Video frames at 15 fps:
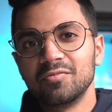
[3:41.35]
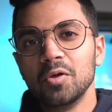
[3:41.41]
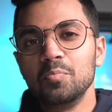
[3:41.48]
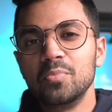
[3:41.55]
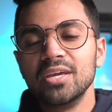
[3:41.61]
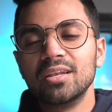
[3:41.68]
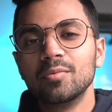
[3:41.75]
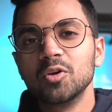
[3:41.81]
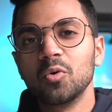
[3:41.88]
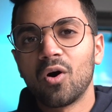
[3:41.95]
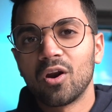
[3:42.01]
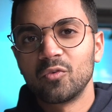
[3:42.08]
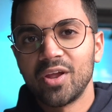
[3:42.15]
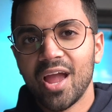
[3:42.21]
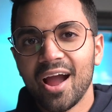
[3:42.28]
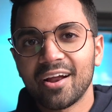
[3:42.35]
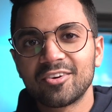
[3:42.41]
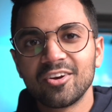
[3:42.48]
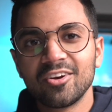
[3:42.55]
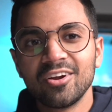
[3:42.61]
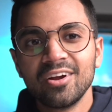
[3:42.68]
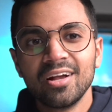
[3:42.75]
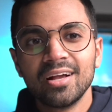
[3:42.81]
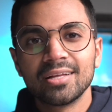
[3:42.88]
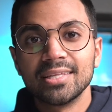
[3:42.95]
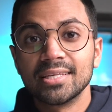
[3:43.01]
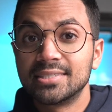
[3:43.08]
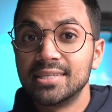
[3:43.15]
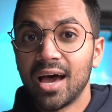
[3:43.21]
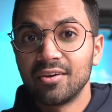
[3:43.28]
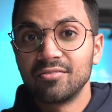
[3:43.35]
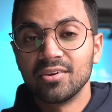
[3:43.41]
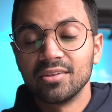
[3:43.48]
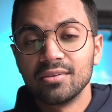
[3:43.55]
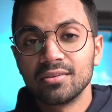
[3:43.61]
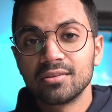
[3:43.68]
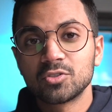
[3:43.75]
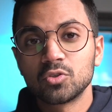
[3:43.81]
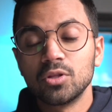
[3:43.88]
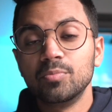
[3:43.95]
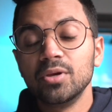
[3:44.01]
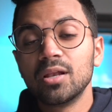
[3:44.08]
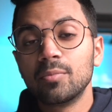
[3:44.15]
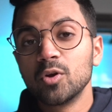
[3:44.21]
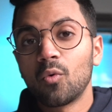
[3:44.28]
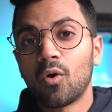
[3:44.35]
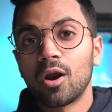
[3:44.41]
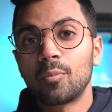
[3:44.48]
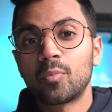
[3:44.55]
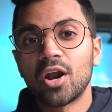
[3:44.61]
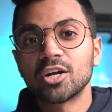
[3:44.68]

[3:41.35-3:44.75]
of the BWR reactor, let's dive in. So the BWR